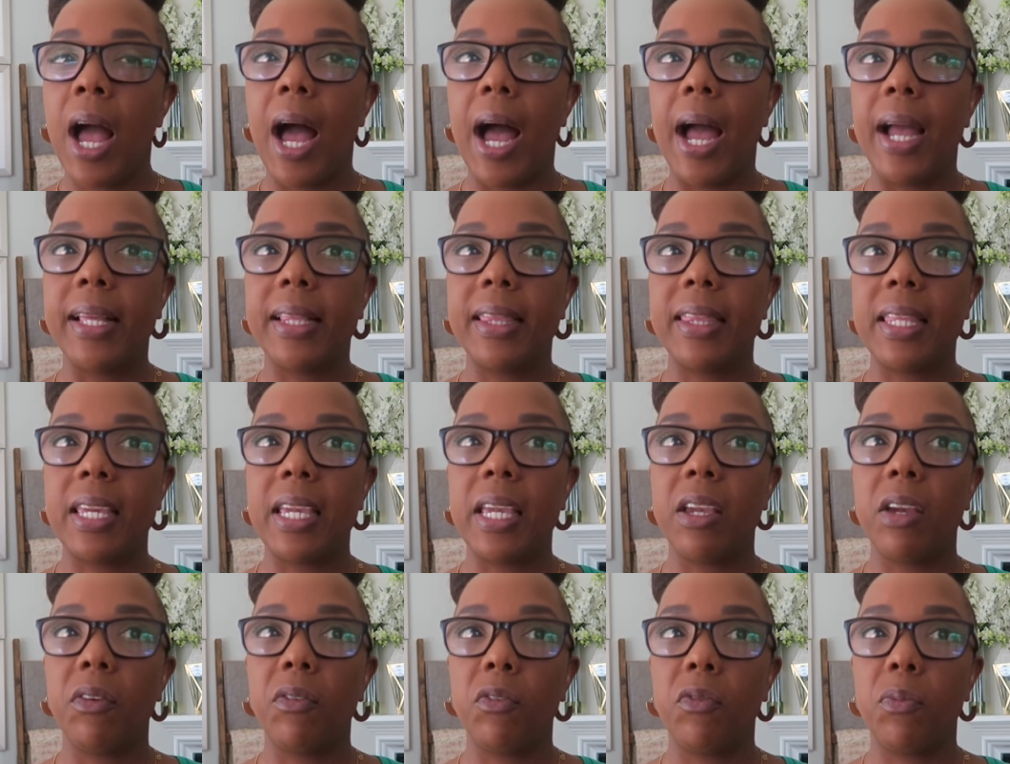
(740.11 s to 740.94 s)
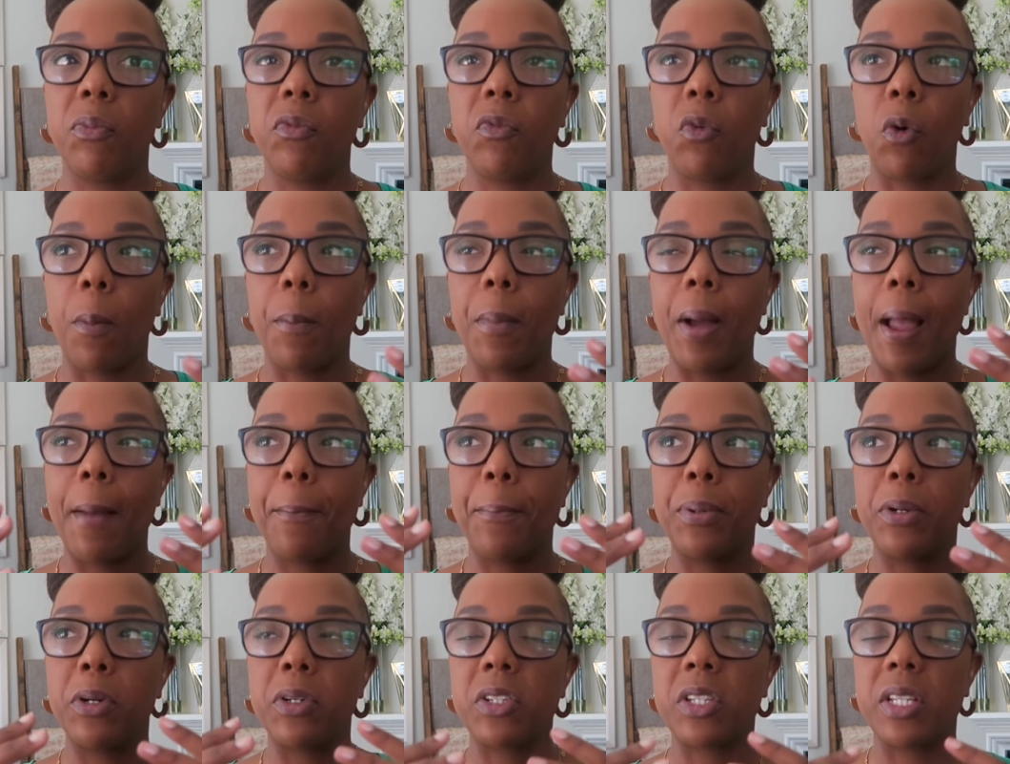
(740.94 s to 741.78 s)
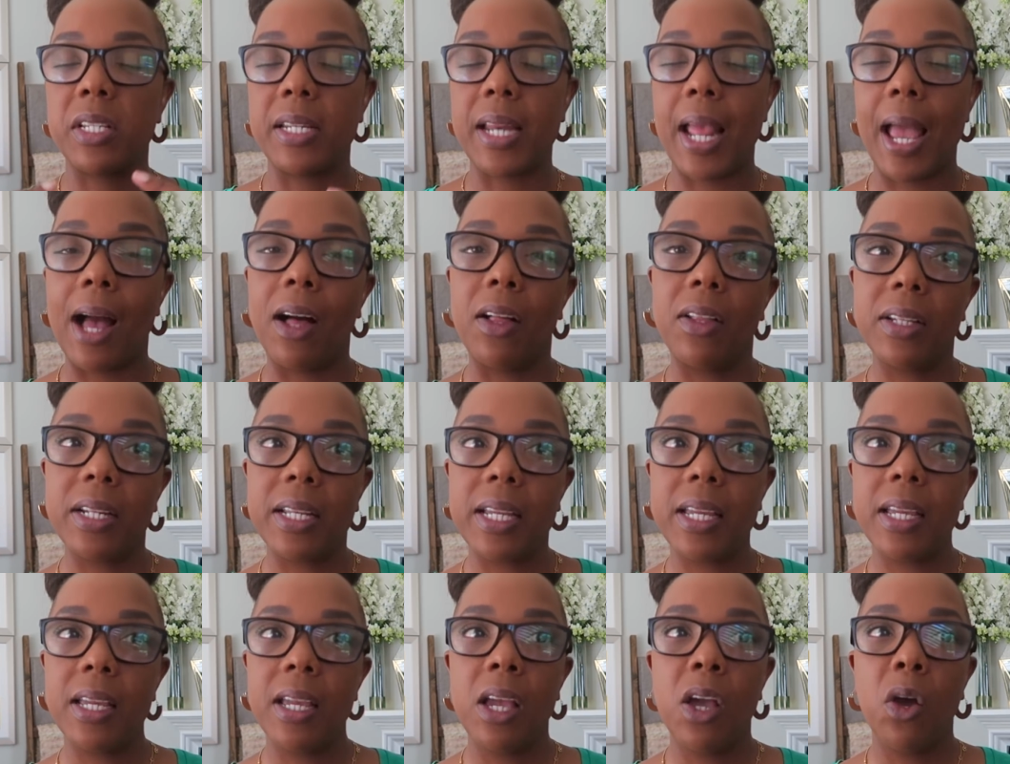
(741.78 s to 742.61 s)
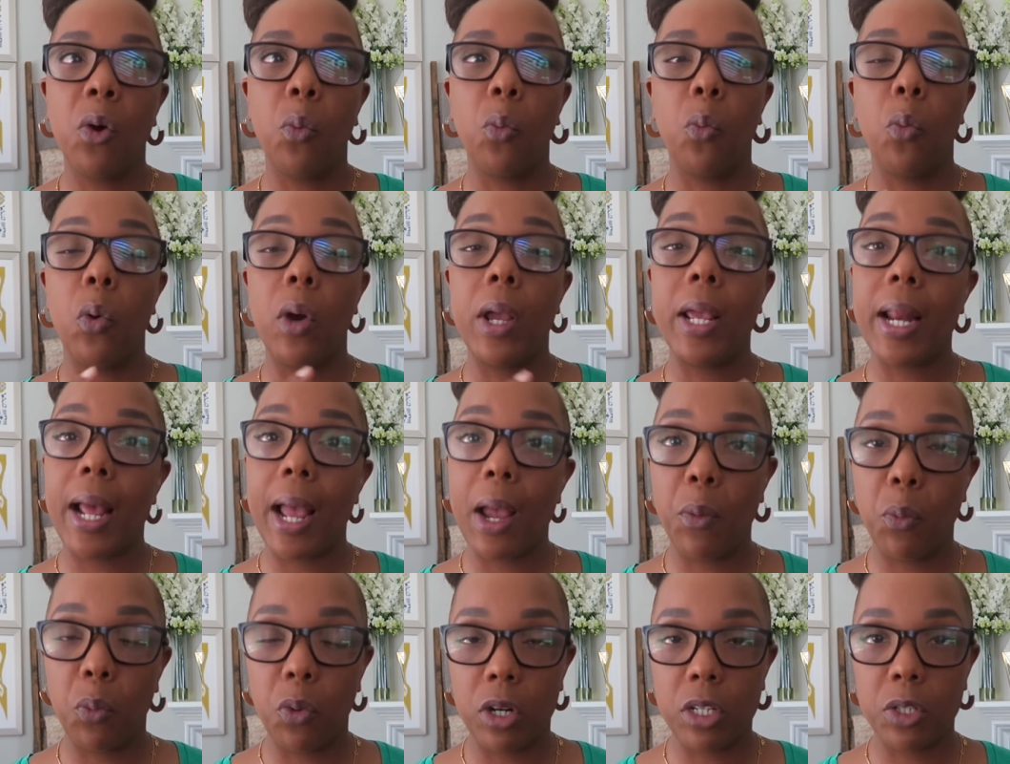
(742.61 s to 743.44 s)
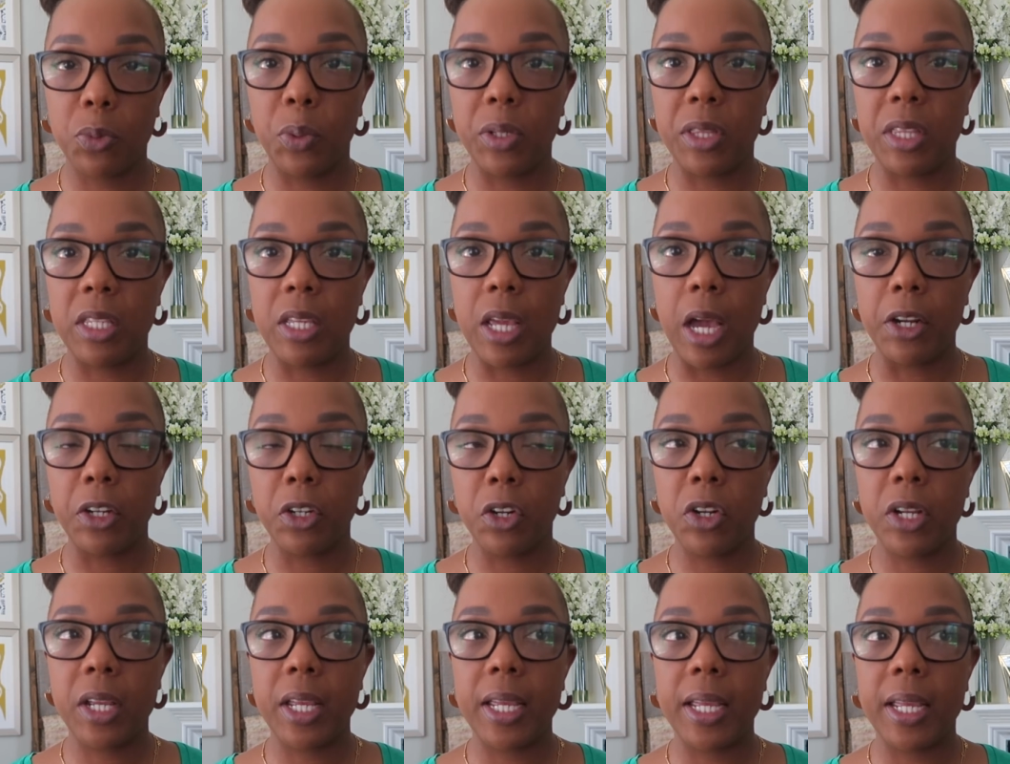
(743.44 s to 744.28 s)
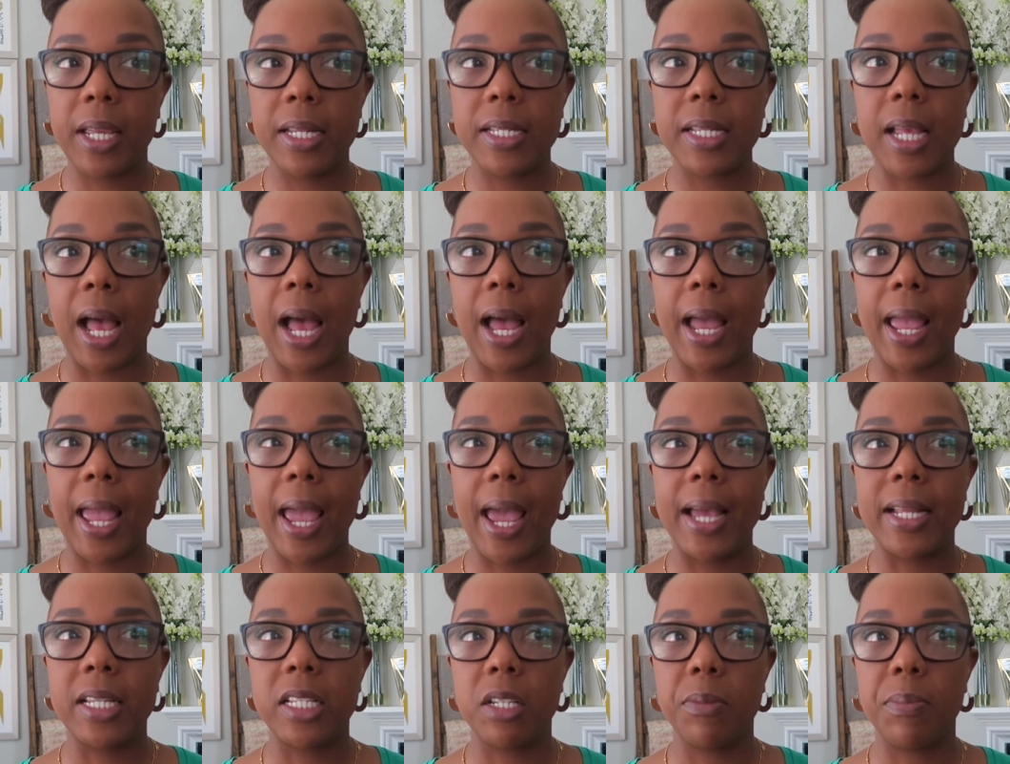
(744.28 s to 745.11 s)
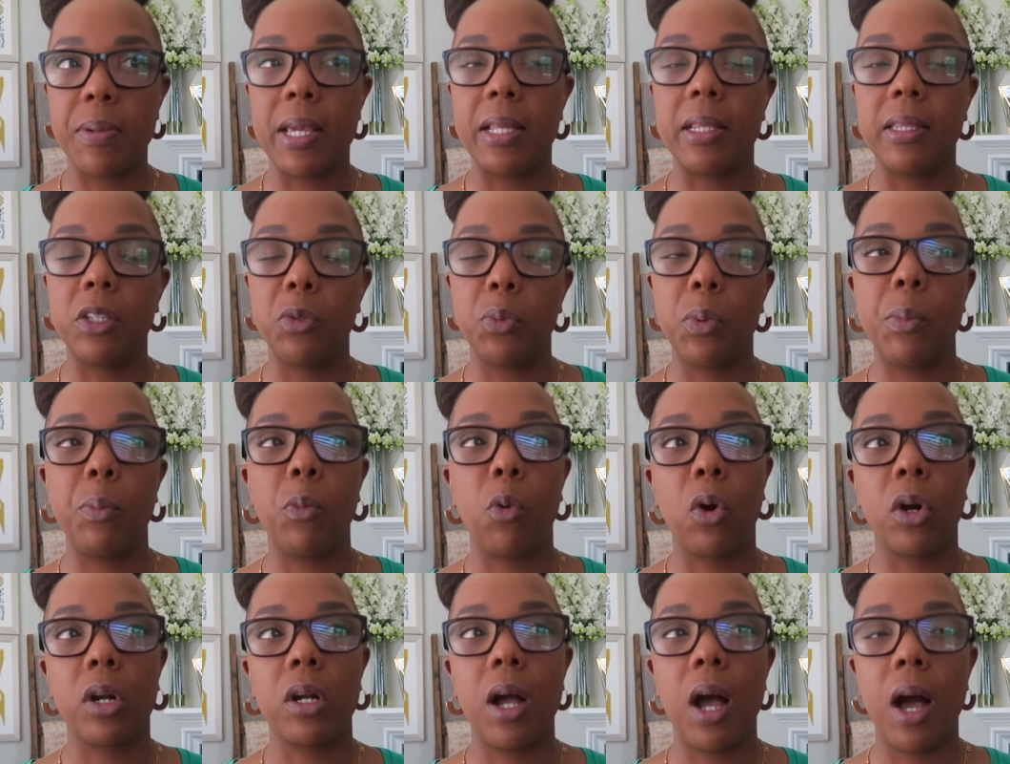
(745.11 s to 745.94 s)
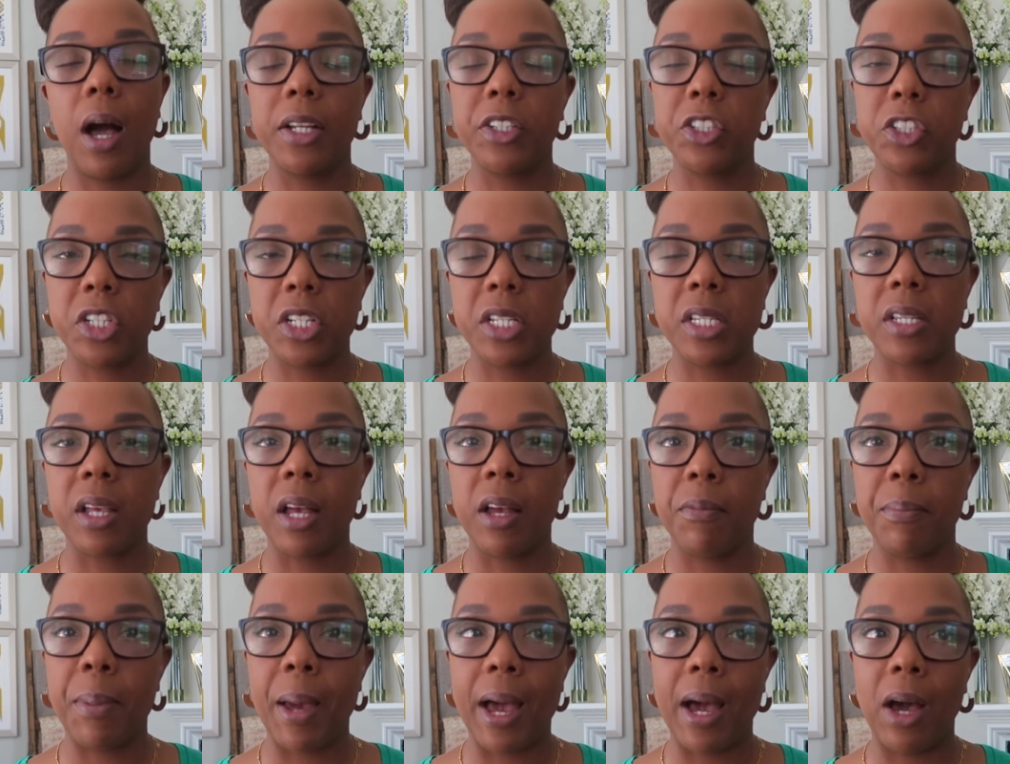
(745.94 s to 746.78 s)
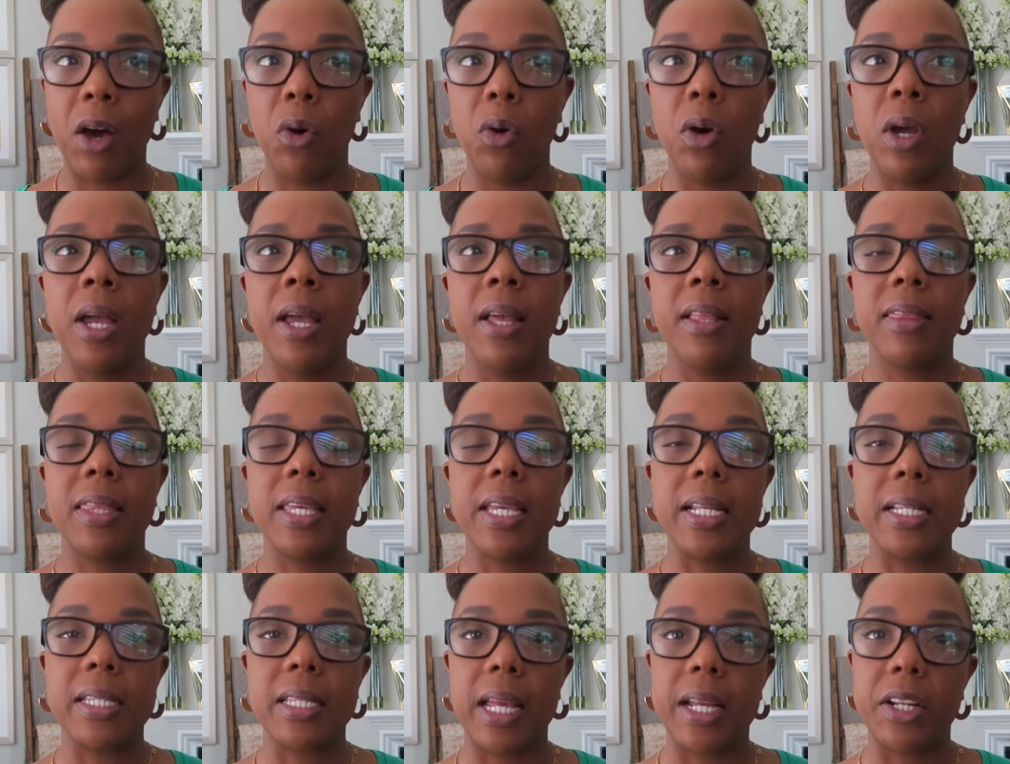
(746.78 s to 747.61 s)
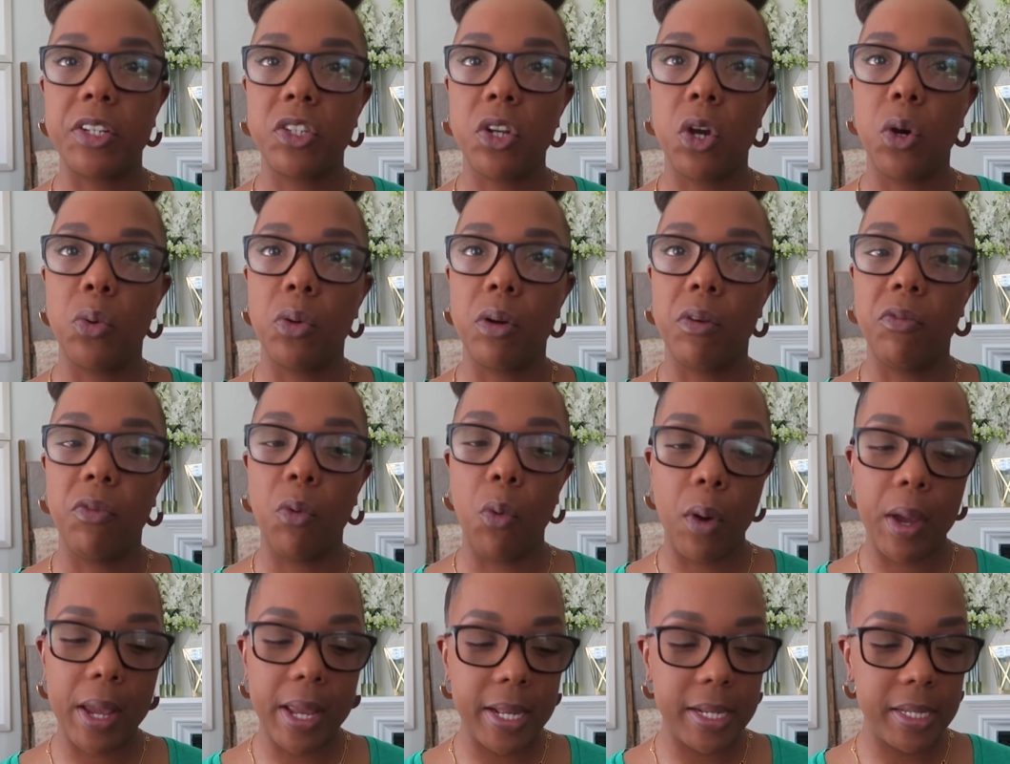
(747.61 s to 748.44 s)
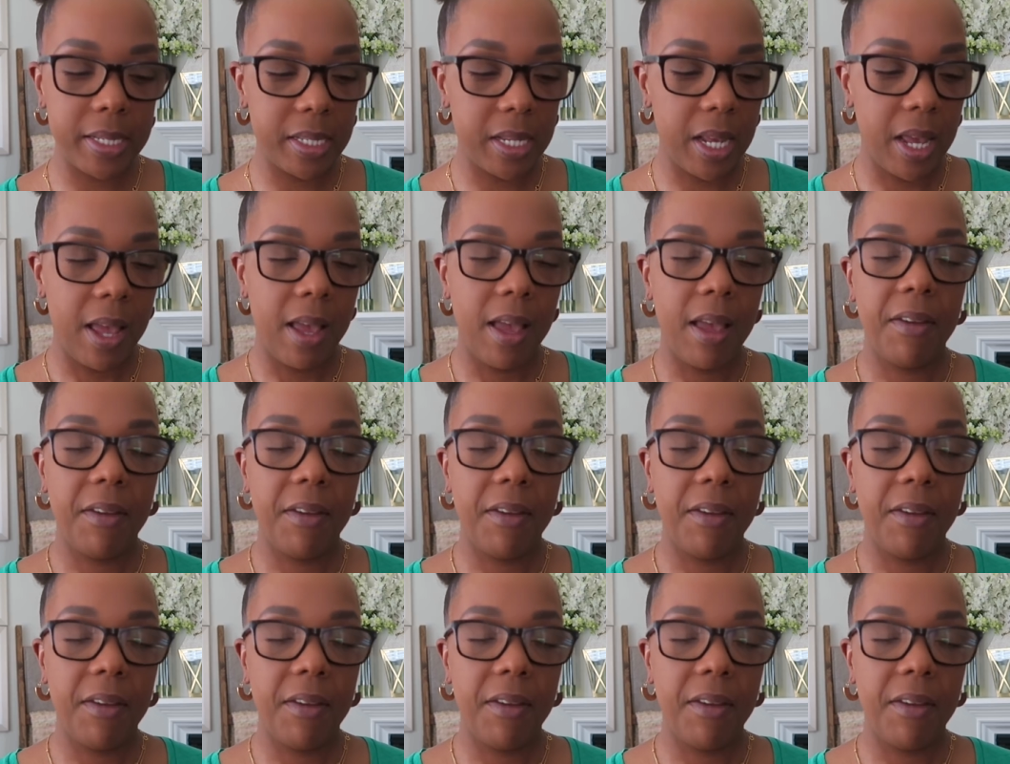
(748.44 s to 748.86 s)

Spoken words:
I think for my personality, when I worked with younger kids, I had to be a little bit more conscious about things like tone of voice,